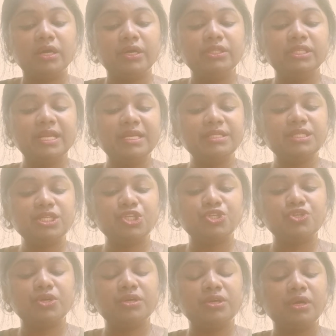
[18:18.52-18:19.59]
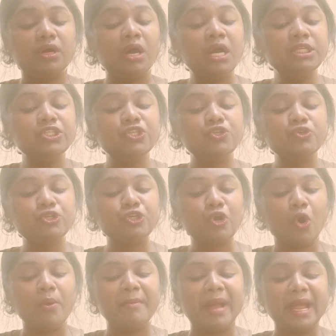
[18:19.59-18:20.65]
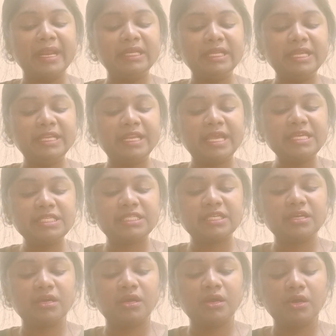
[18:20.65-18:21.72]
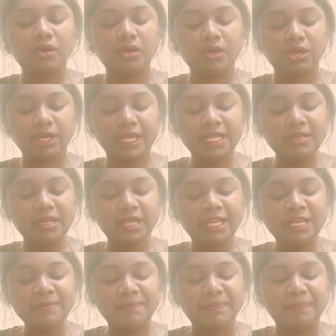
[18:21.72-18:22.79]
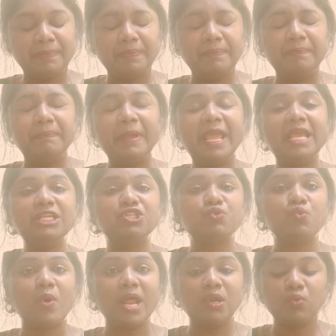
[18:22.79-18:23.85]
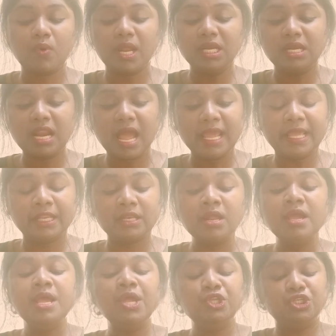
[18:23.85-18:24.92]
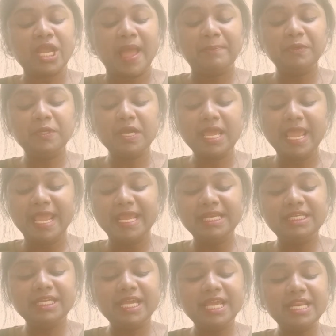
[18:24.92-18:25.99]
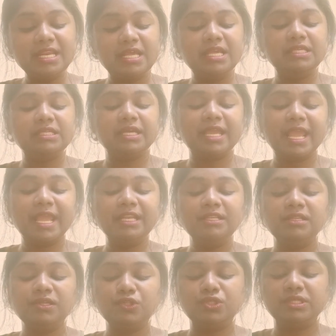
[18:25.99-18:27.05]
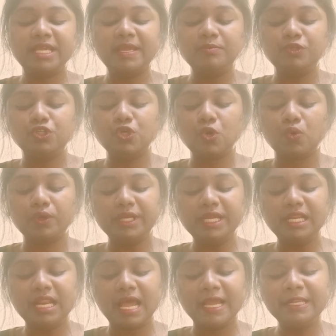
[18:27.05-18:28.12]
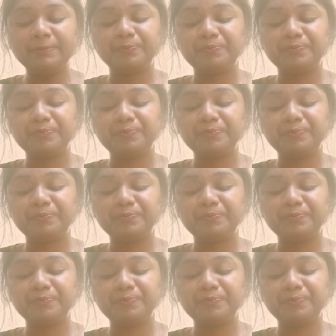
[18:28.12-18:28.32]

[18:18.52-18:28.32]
there is a urge to show manliness in page 119. Chapter 18 is again the same storyline,